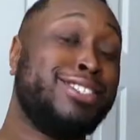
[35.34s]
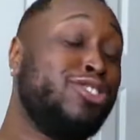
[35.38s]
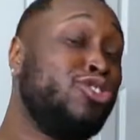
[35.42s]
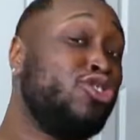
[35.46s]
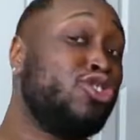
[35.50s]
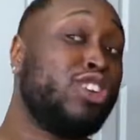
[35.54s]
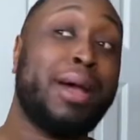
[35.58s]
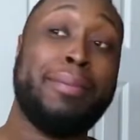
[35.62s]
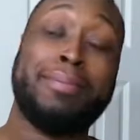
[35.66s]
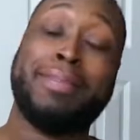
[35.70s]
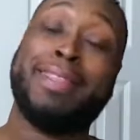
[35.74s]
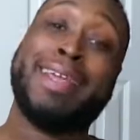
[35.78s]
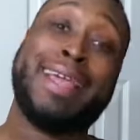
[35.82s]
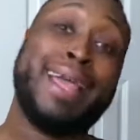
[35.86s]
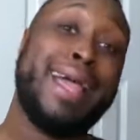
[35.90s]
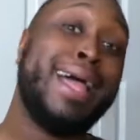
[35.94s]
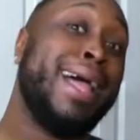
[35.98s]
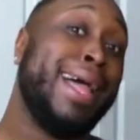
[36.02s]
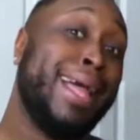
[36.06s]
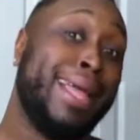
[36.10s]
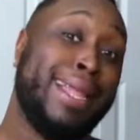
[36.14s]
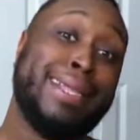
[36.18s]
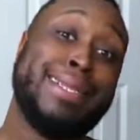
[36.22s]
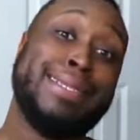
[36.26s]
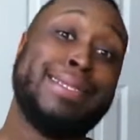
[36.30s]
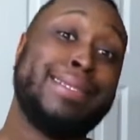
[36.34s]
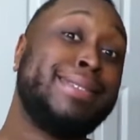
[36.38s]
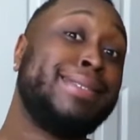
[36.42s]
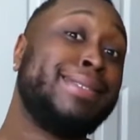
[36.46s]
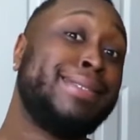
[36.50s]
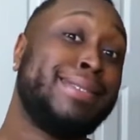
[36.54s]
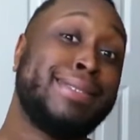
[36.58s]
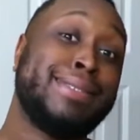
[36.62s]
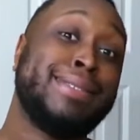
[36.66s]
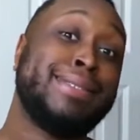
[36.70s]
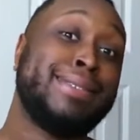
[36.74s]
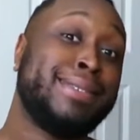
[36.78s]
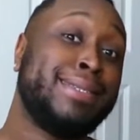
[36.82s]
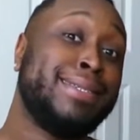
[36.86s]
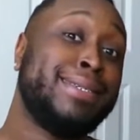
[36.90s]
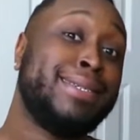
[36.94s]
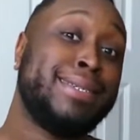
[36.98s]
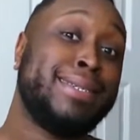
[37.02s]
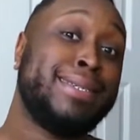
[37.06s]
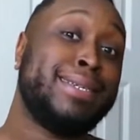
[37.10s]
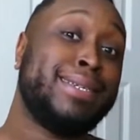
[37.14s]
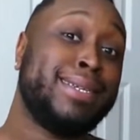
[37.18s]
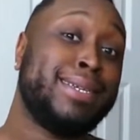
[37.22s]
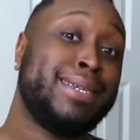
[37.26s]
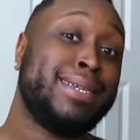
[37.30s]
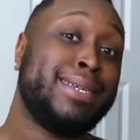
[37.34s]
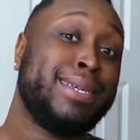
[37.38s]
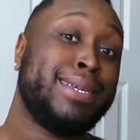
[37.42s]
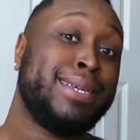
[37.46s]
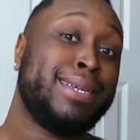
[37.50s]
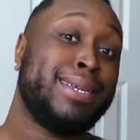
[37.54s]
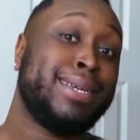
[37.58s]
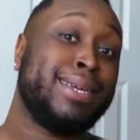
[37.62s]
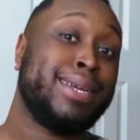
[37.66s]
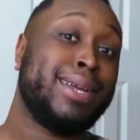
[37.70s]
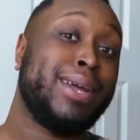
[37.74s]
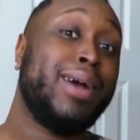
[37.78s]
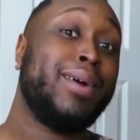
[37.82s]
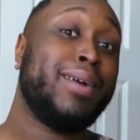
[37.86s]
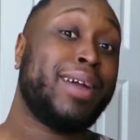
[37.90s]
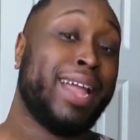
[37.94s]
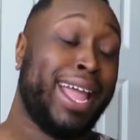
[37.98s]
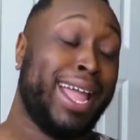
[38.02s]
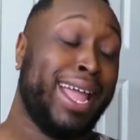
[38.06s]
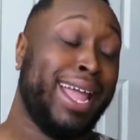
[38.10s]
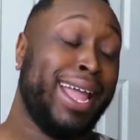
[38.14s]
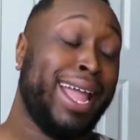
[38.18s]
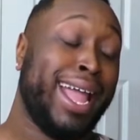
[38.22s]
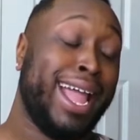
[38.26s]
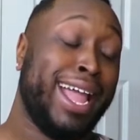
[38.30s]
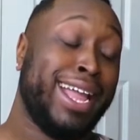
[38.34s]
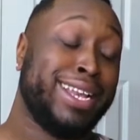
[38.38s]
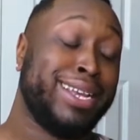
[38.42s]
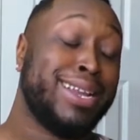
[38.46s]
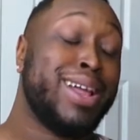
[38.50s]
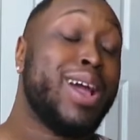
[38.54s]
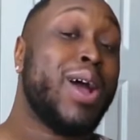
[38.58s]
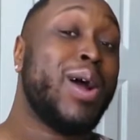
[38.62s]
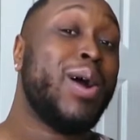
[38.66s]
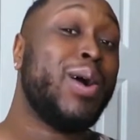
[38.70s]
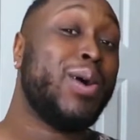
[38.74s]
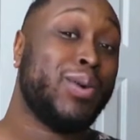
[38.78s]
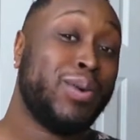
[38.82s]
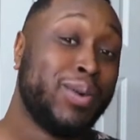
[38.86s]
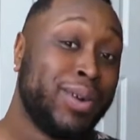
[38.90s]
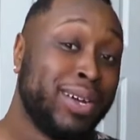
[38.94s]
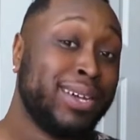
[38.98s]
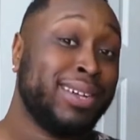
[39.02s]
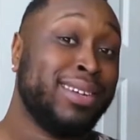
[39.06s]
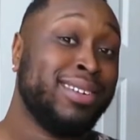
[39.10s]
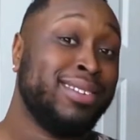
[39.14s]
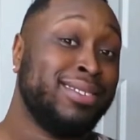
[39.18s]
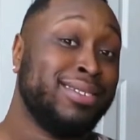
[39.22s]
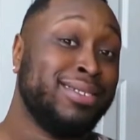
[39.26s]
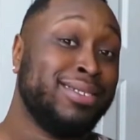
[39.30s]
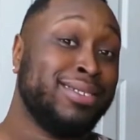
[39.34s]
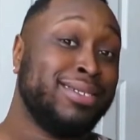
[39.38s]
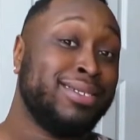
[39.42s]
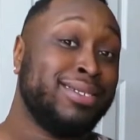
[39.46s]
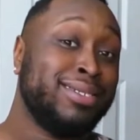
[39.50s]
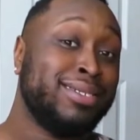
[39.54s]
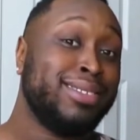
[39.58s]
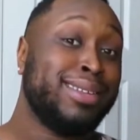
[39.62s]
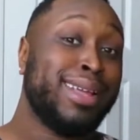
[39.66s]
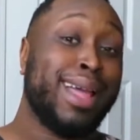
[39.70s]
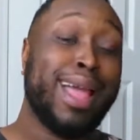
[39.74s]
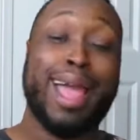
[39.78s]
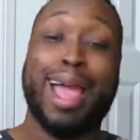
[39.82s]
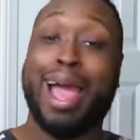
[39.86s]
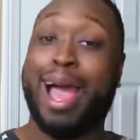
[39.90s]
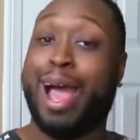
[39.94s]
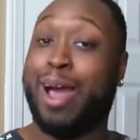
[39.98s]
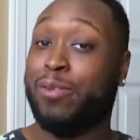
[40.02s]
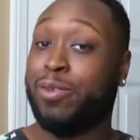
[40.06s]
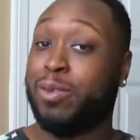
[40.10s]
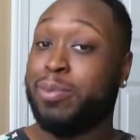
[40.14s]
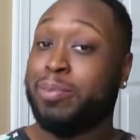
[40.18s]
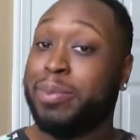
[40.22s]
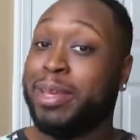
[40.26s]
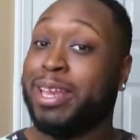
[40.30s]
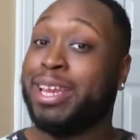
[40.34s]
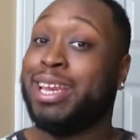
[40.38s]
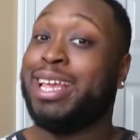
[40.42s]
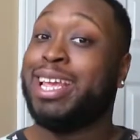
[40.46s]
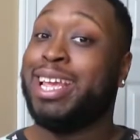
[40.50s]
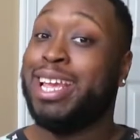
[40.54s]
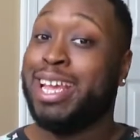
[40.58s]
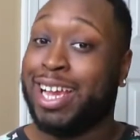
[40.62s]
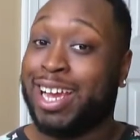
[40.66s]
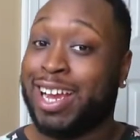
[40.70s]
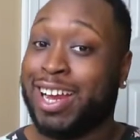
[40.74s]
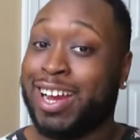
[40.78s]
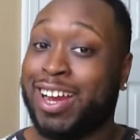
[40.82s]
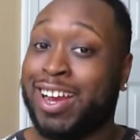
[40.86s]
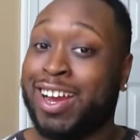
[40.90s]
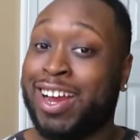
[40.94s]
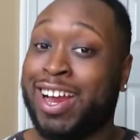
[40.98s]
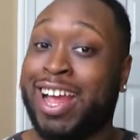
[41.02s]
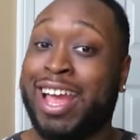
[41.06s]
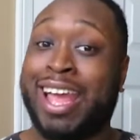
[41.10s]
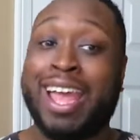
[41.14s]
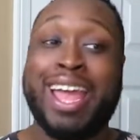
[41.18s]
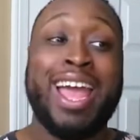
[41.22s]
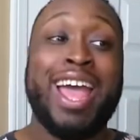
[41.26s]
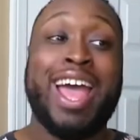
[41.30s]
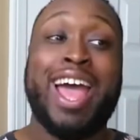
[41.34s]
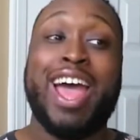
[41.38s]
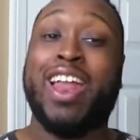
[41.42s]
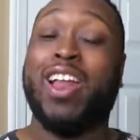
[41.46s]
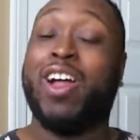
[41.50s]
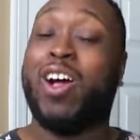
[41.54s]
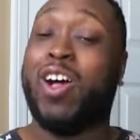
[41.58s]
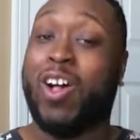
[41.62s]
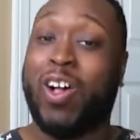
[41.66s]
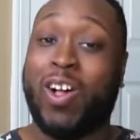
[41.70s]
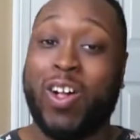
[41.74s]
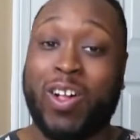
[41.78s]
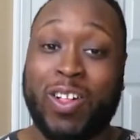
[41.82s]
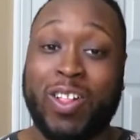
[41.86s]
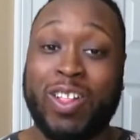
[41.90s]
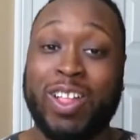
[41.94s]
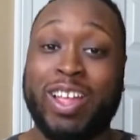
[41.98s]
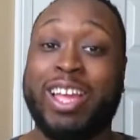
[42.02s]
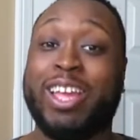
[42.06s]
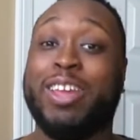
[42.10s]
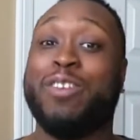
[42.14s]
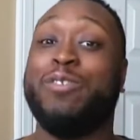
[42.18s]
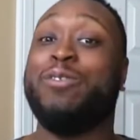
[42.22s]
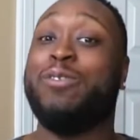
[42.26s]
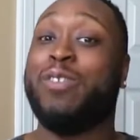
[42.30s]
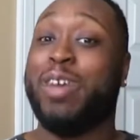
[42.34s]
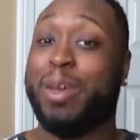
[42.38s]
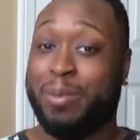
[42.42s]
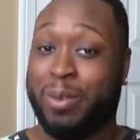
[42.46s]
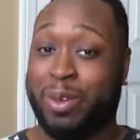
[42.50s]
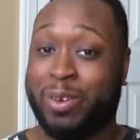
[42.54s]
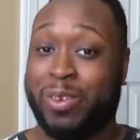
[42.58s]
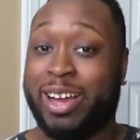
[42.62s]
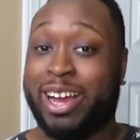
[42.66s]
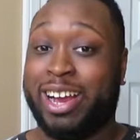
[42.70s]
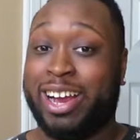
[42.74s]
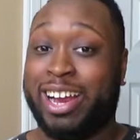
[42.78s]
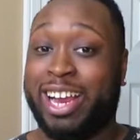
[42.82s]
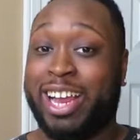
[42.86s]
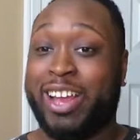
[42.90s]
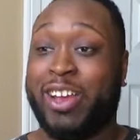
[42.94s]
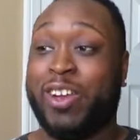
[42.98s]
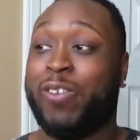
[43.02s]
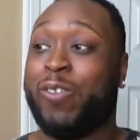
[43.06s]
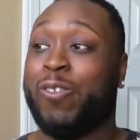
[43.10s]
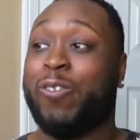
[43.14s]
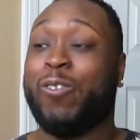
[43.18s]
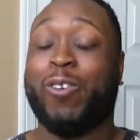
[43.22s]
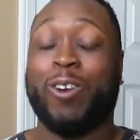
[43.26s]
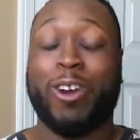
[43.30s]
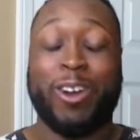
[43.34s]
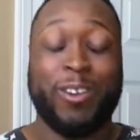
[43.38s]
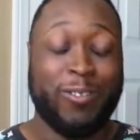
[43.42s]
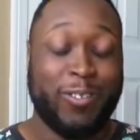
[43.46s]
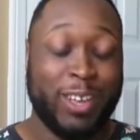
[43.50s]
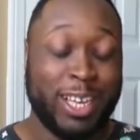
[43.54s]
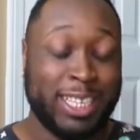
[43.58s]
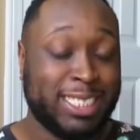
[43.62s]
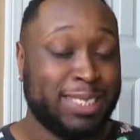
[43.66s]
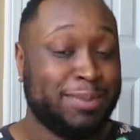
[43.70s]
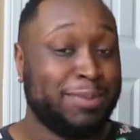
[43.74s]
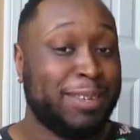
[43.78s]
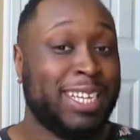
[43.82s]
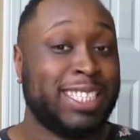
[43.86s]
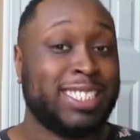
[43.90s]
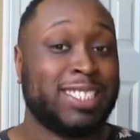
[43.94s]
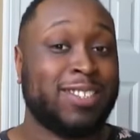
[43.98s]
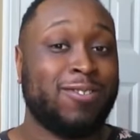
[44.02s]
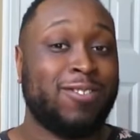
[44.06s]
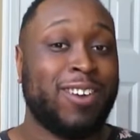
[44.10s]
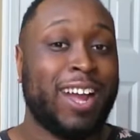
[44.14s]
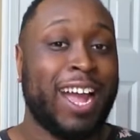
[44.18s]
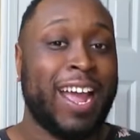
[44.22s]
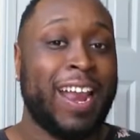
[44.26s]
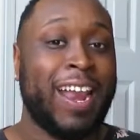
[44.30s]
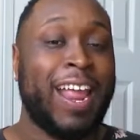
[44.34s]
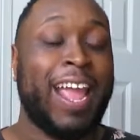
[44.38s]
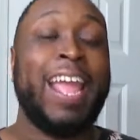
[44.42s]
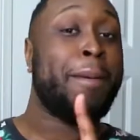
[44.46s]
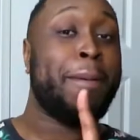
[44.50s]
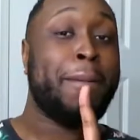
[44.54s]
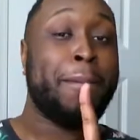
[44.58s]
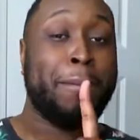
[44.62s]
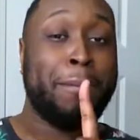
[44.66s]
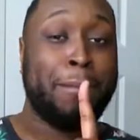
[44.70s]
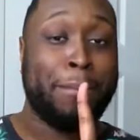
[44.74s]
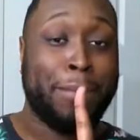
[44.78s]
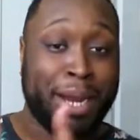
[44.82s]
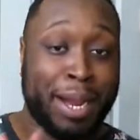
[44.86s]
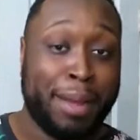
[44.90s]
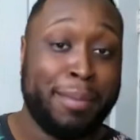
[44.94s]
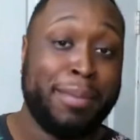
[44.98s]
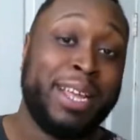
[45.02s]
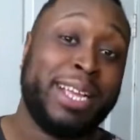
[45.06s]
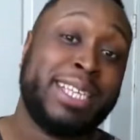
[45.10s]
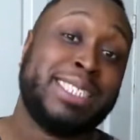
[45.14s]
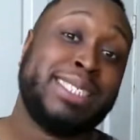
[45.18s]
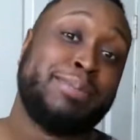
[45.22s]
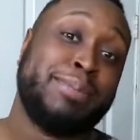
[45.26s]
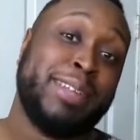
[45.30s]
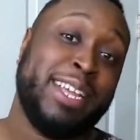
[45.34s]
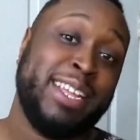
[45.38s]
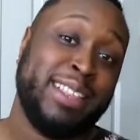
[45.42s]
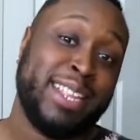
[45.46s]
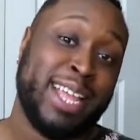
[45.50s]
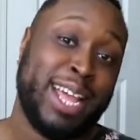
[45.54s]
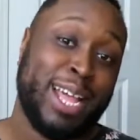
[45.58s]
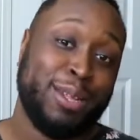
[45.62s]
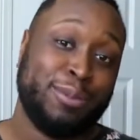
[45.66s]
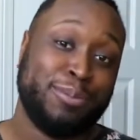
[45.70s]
Drop the guns. Okay, I know I haven't been here at all in February for Face Mask Friday, but I'm gonna explain